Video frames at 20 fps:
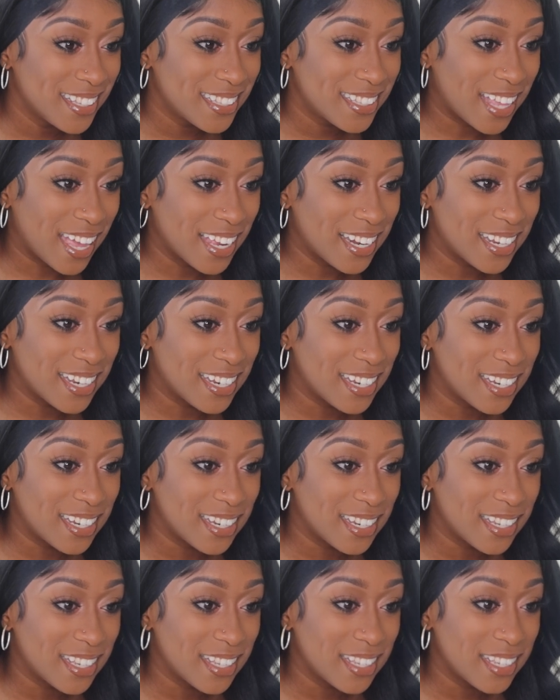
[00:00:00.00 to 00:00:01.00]
That
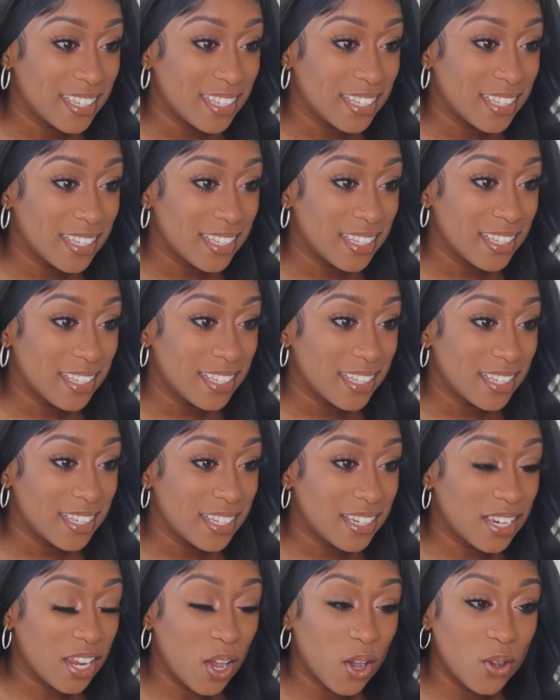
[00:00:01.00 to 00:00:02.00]
right
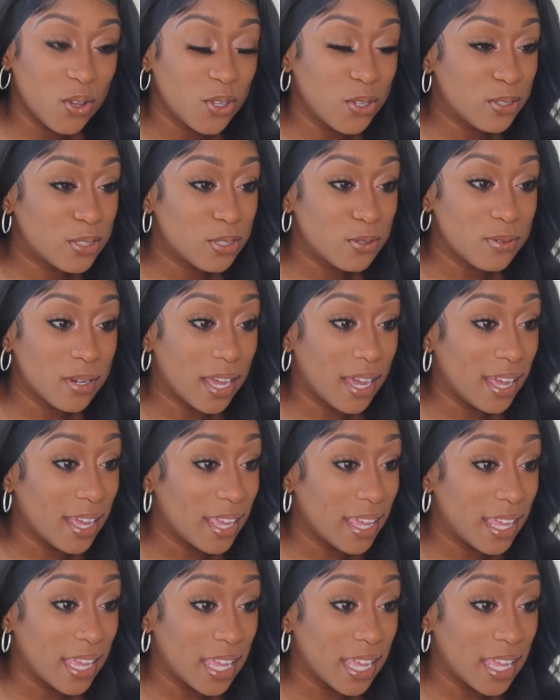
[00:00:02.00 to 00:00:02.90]
now. No, you do not.